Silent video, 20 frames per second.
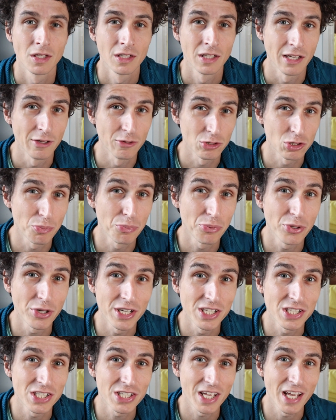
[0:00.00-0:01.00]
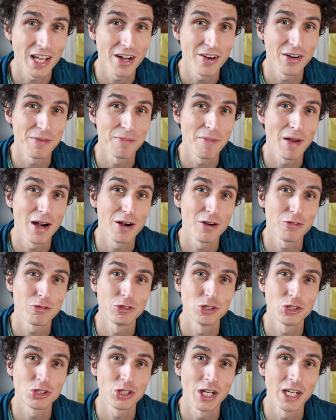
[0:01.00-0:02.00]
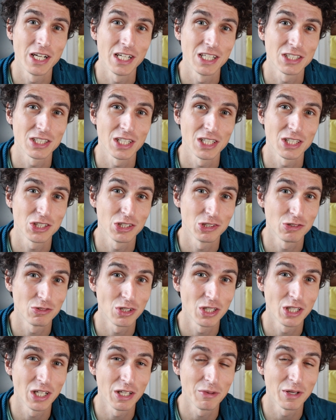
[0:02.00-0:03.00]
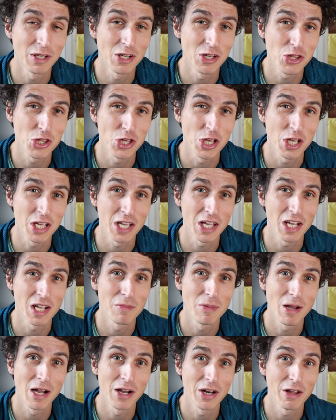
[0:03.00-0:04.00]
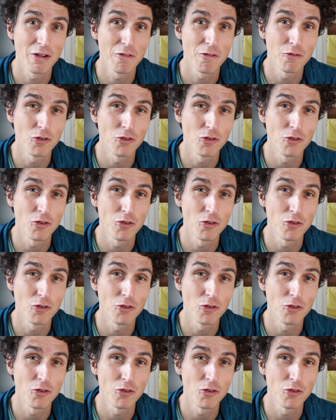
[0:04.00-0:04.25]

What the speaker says: It was a pretty scary marathon training session really when you're thinking about it,